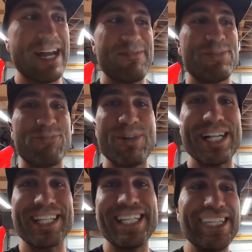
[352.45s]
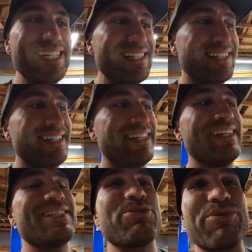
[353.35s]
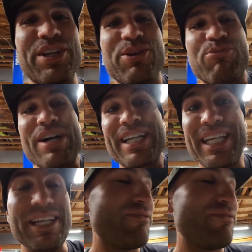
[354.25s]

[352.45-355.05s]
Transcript: have the red key. So we've got the red key